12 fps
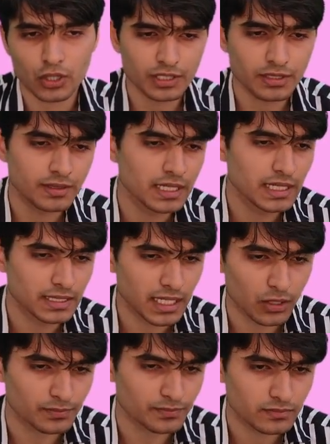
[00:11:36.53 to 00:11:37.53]
Got it?
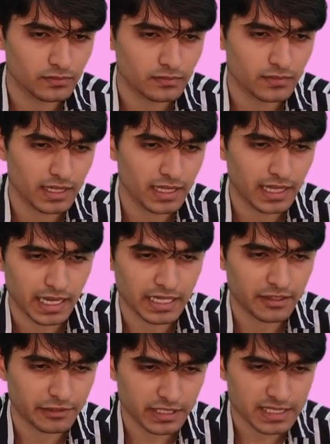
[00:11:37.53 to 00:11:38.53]
Now,
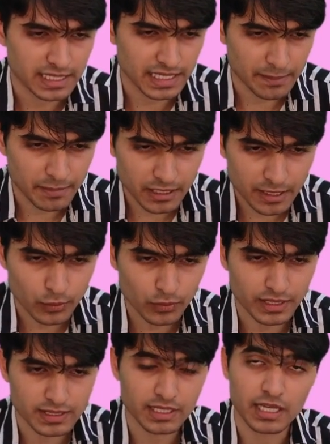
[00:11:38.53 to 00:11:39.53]
and if it is rapidly
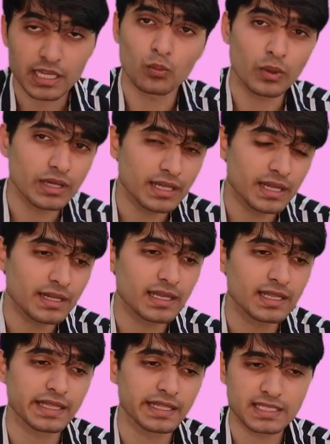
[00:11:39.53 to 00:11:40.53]
progressing in 1
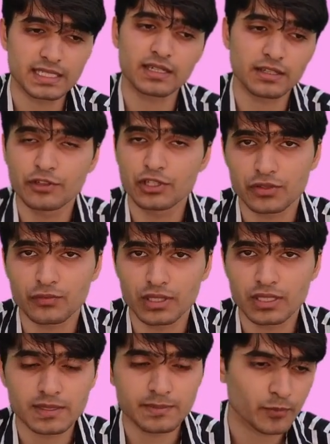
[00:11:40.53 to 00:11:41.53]
year, that is a feature
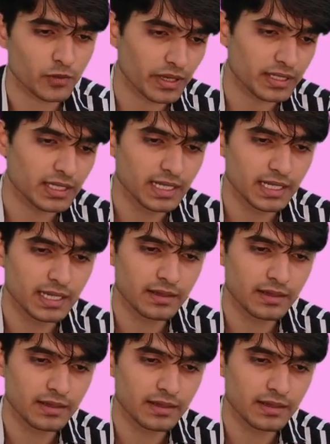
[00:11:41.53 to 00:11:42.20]
for this, right?